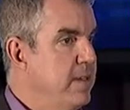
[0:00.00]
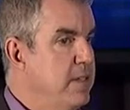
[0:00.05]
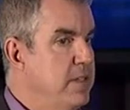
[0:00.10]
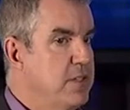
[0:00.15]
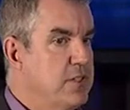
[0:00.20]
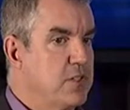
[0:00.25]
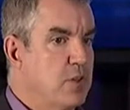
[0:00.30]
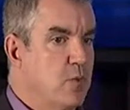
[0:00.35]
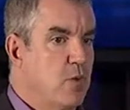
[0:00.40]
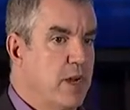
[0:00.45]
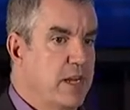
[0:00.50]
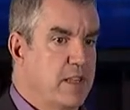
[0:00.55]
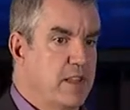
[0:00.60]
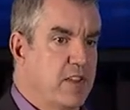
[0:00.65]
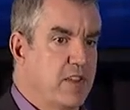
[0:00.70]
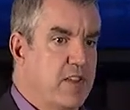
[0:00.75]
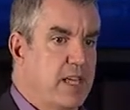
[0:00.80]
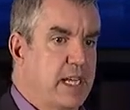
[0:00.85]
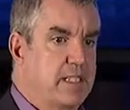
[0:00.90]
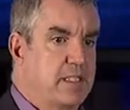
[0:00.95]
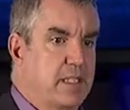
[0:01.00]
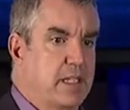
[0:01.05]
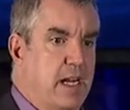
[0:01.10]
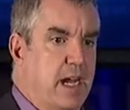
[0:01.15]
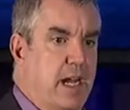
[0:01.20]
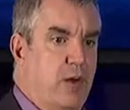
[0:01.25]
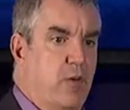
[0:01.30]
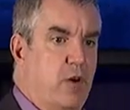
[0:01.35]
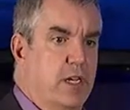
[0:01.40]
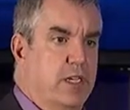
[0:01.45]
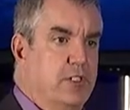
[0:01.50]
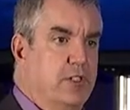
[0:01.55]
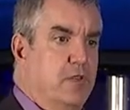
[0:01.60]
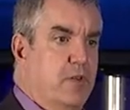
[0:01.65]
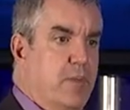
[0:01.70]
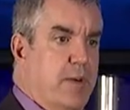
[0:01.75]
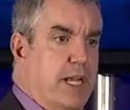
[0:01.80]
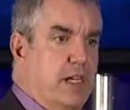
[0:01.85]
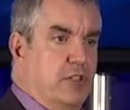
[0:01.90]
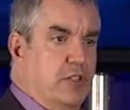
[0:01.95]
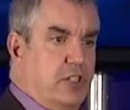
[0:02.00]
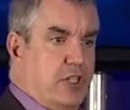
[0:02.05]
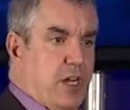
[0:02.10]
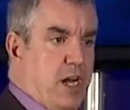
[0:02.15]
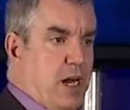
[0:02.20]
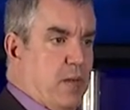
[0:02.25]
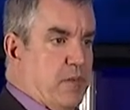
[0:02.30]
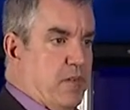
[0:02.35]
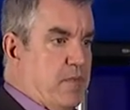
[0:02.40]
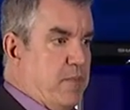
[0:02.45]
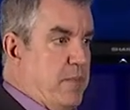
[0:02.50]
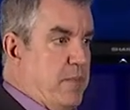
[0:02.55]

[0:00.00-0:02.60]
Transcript: So one of the things that I want to do a better job of